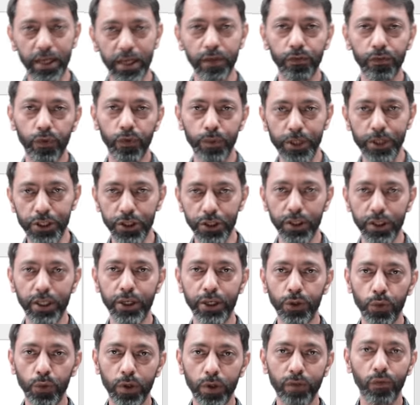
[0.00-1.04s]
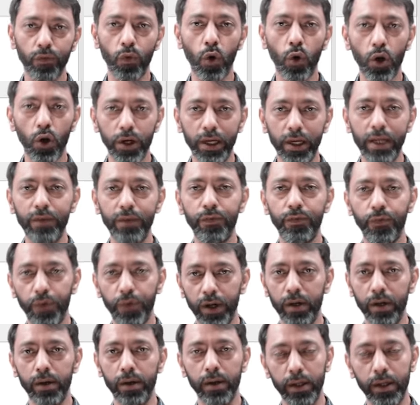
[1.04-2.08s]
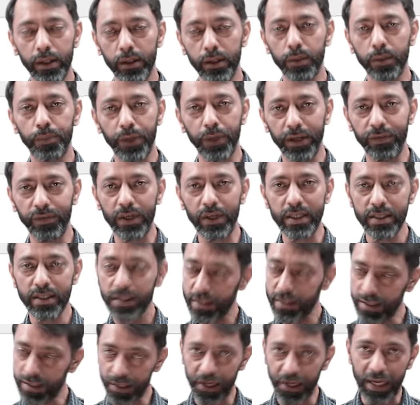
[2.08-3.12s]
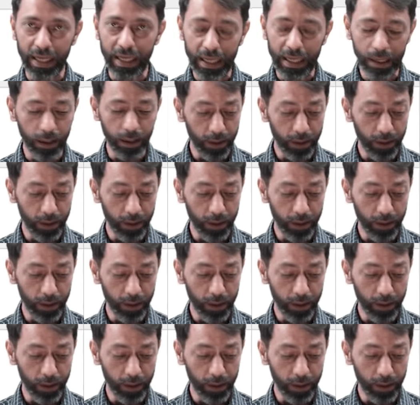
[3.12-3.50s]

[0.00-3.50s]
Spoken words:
information that you have already filled in the previous screen.